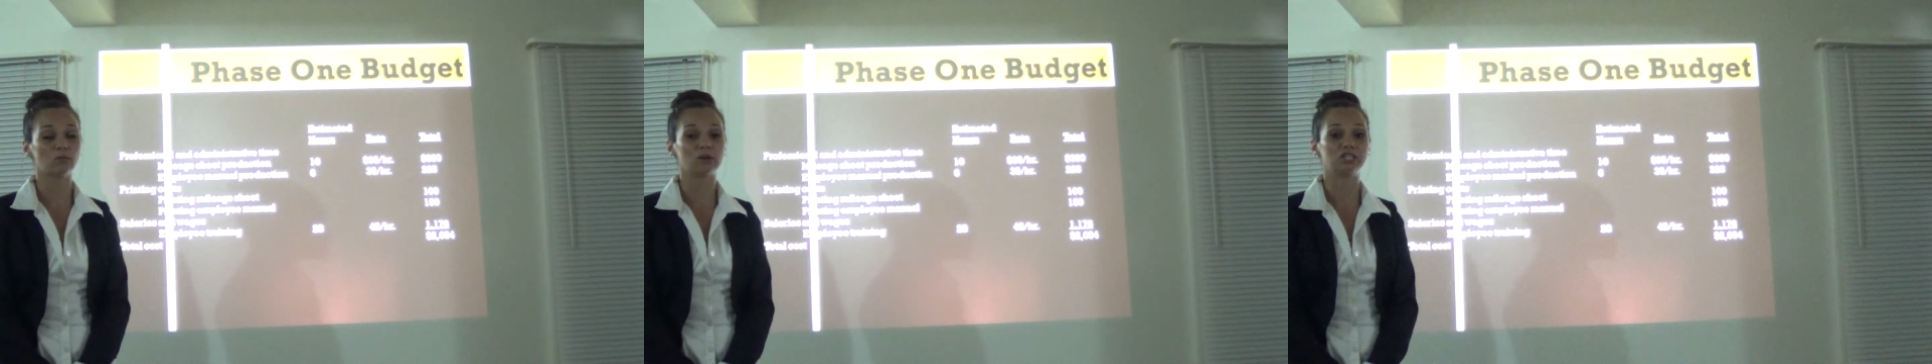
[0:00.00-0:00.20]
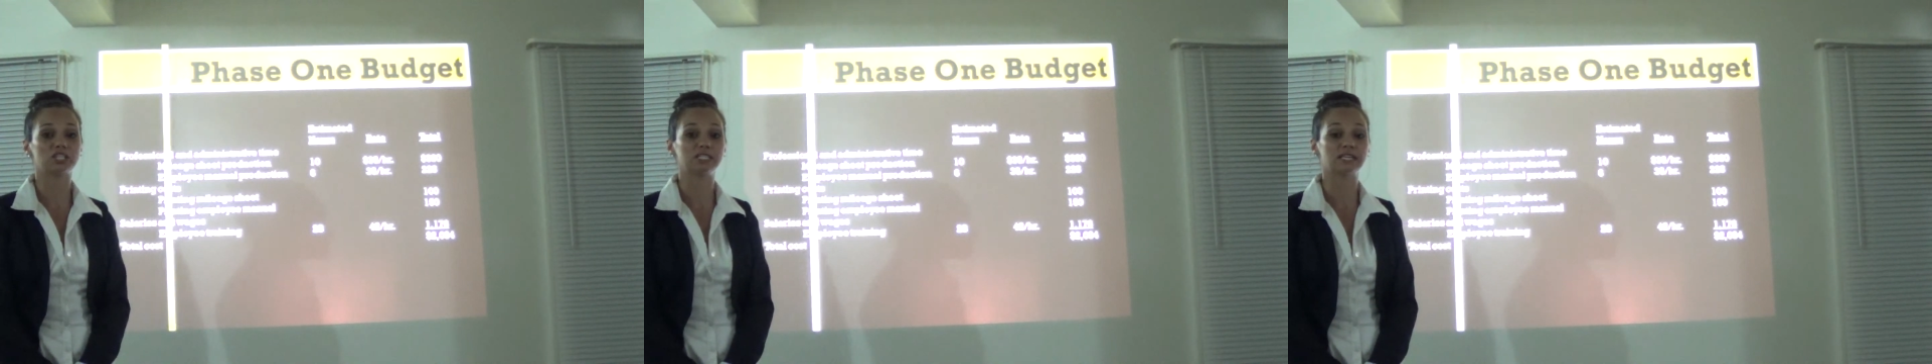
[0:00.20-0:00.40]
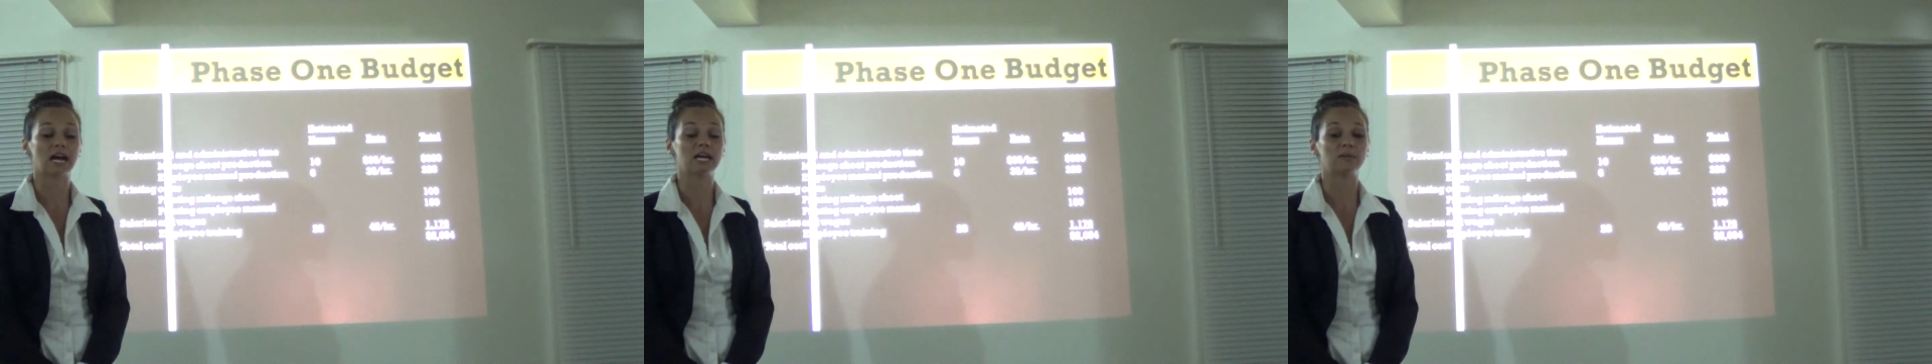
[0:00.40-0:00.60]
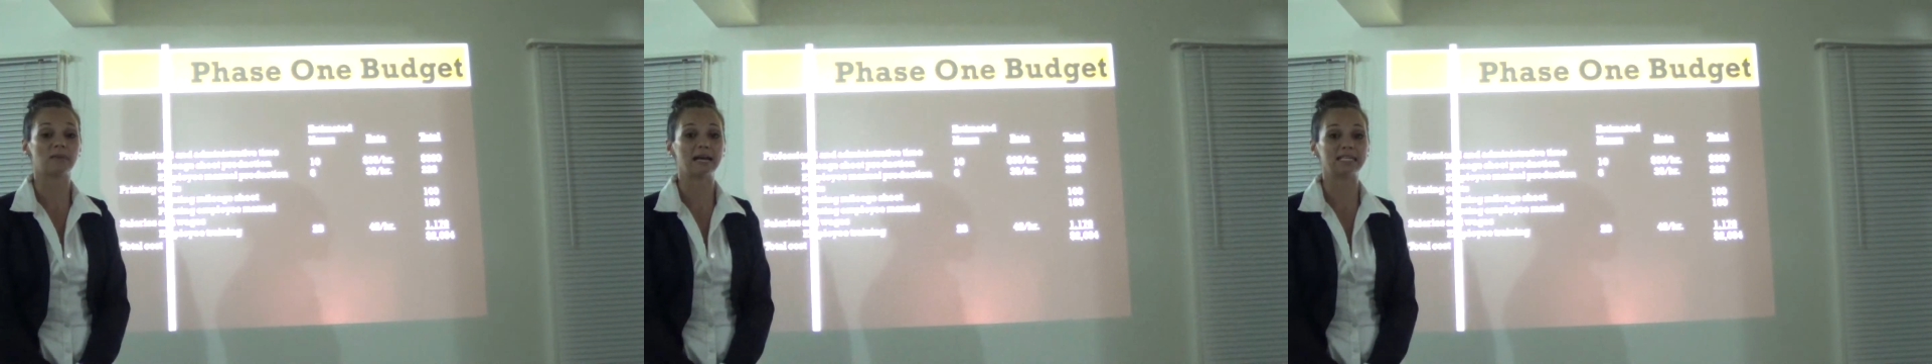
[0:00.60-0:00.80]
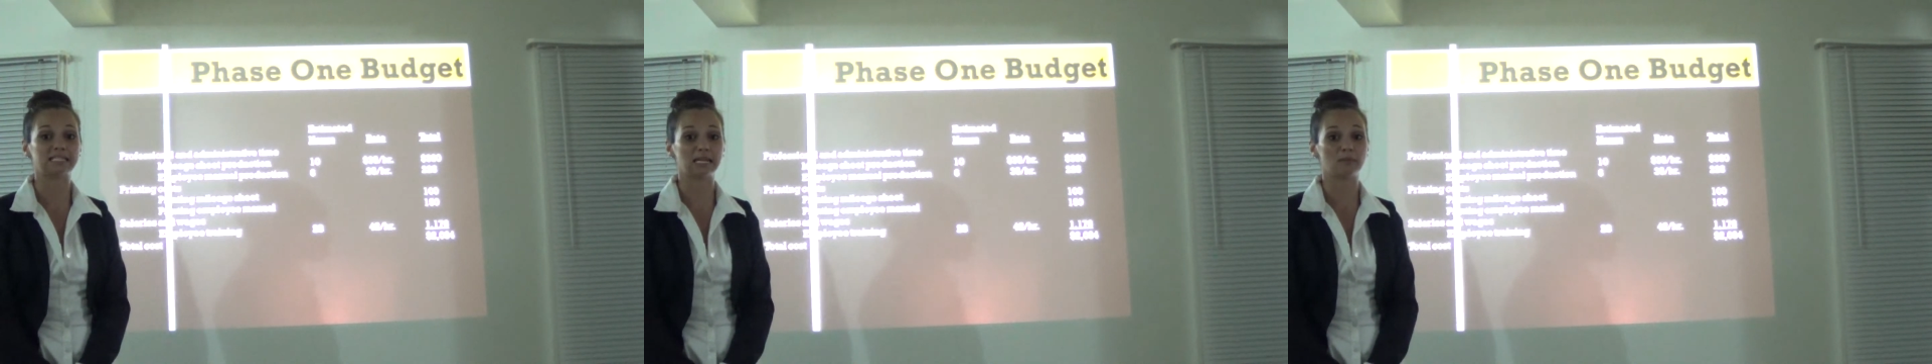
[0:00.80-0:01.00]
which is
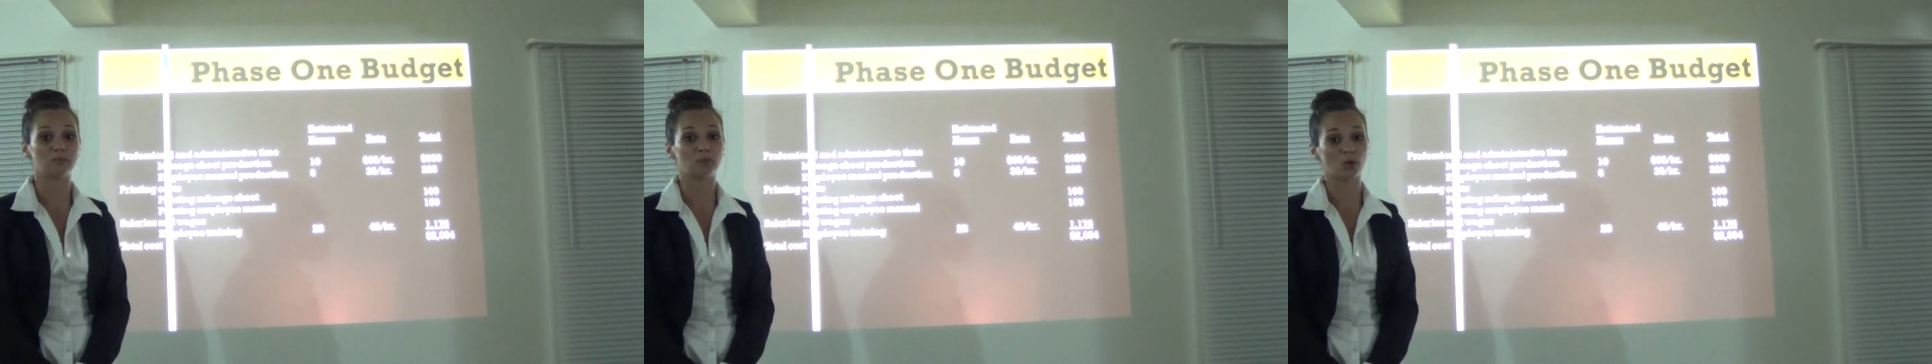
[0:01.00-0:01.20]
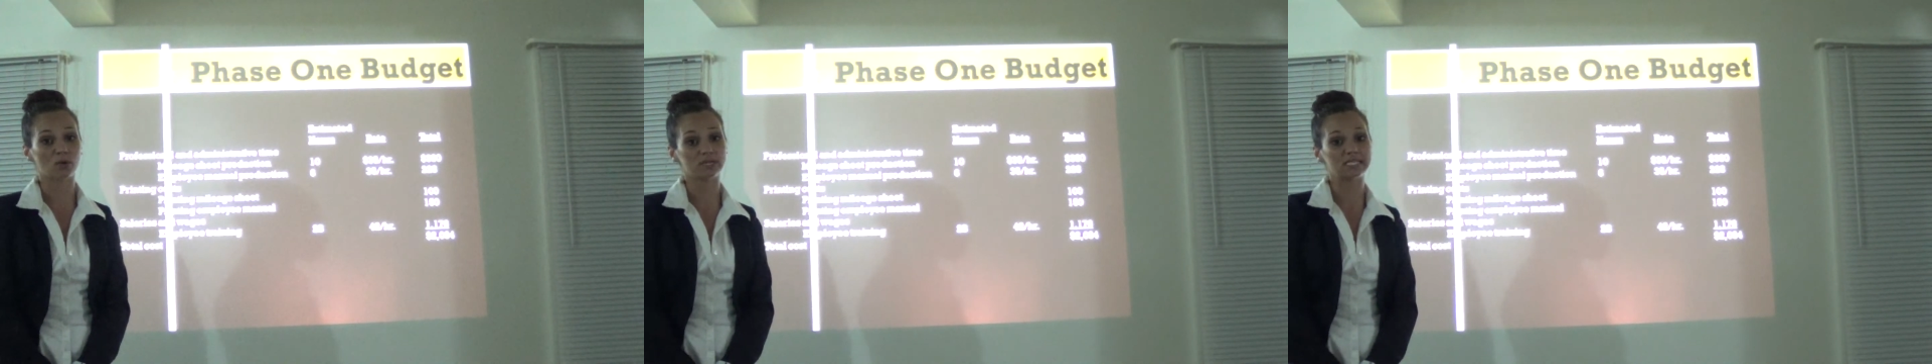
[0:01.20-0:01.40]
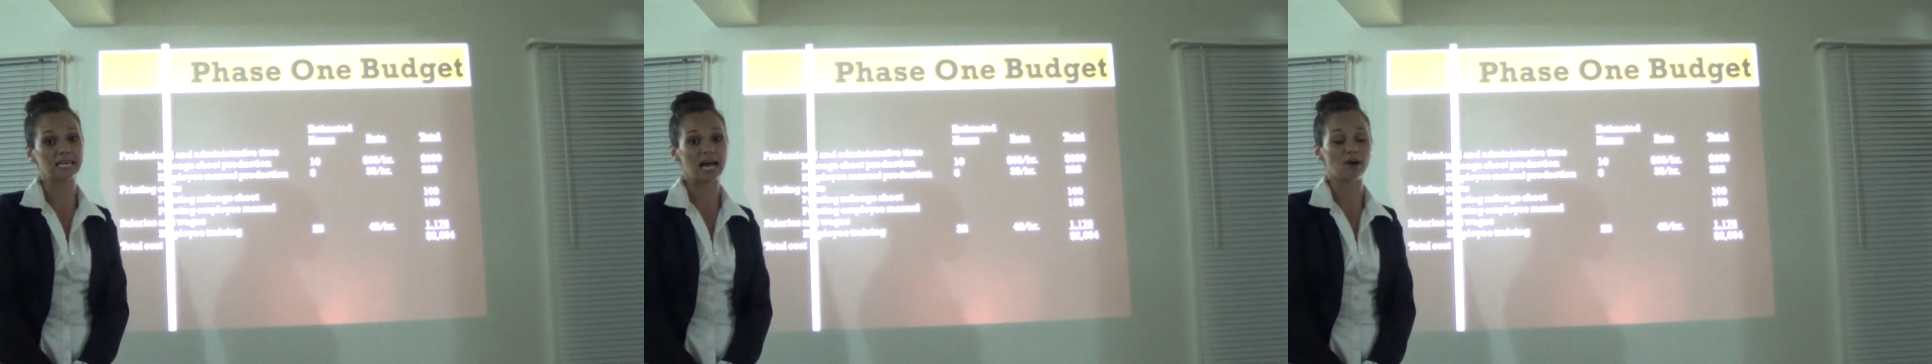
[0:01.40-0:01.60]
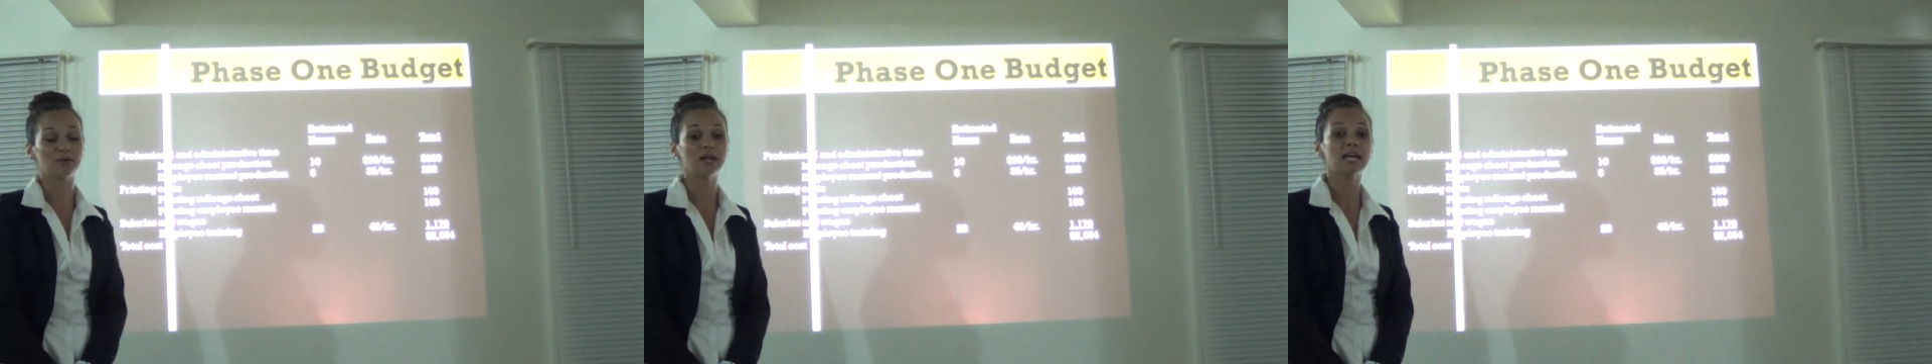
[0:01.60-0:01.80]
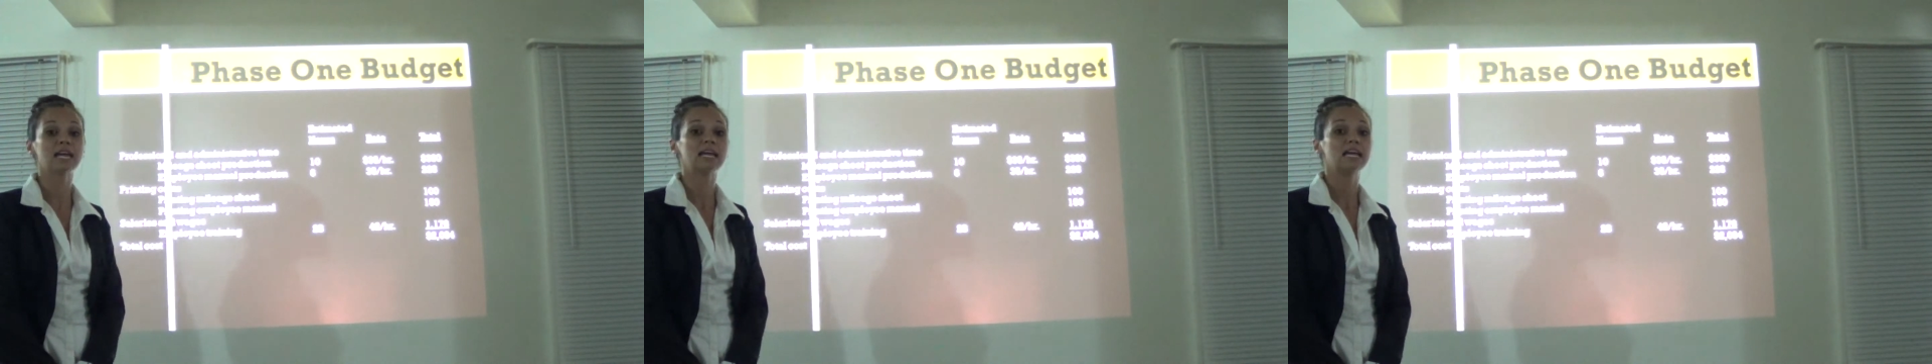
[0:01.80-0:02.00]
itemized and broken
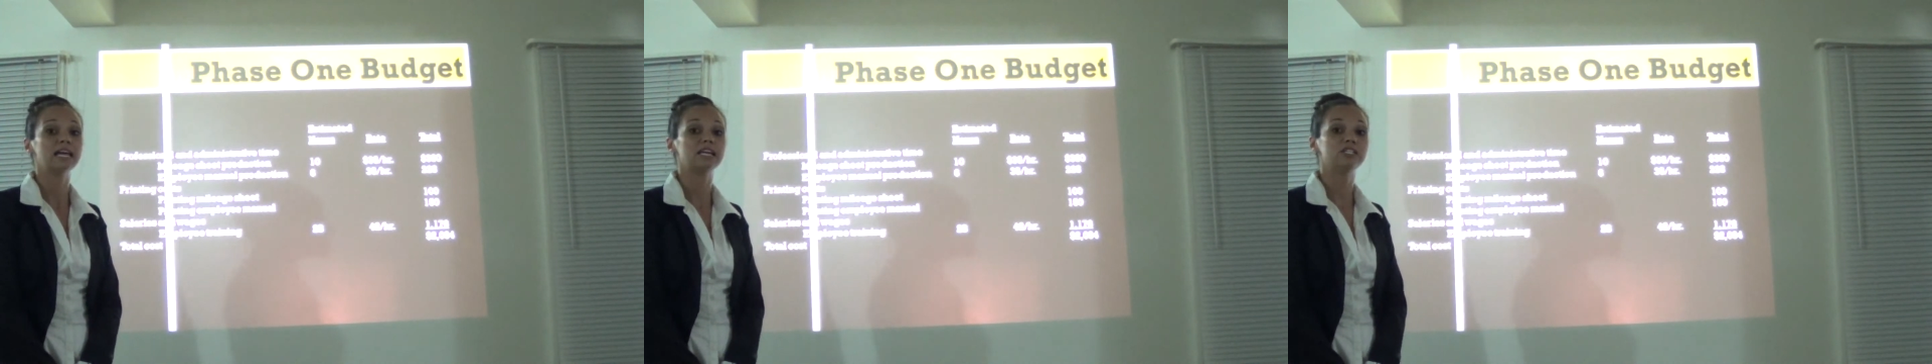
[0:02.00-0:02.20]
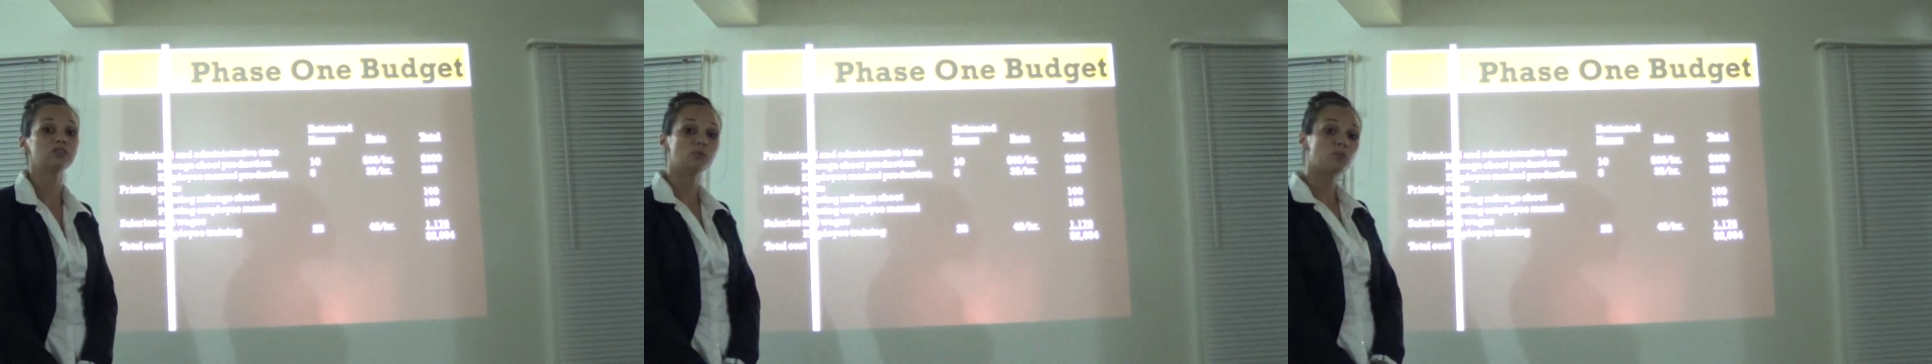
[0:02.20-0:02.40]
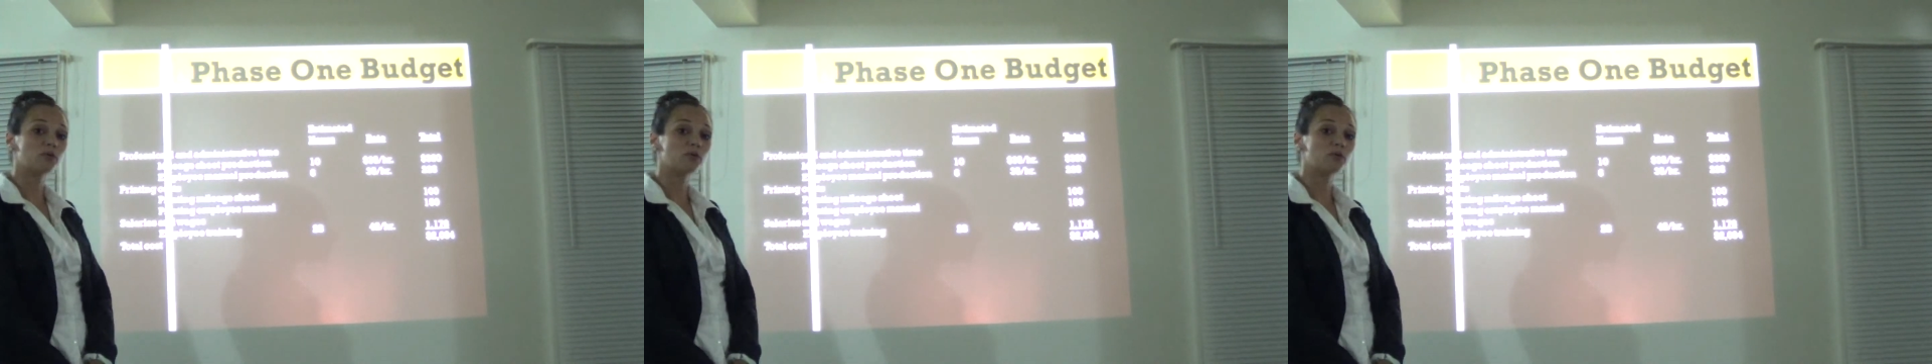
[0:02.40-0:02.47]
down into